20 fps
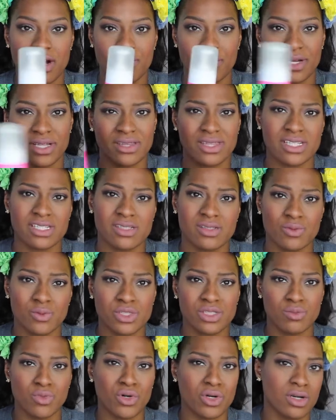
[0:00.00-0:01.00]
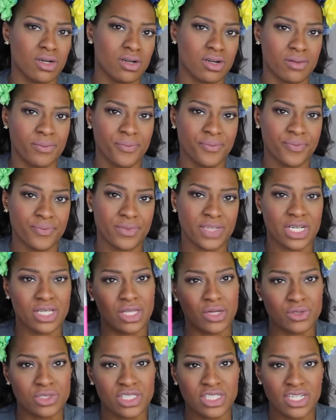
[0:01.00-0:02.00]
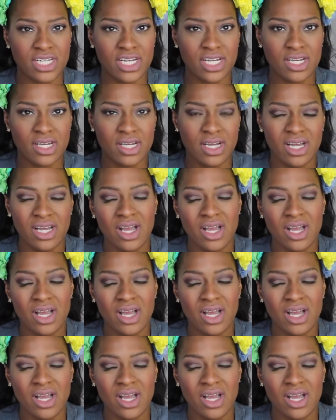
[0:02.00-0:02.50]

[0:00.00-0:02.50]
but this was more lotiony.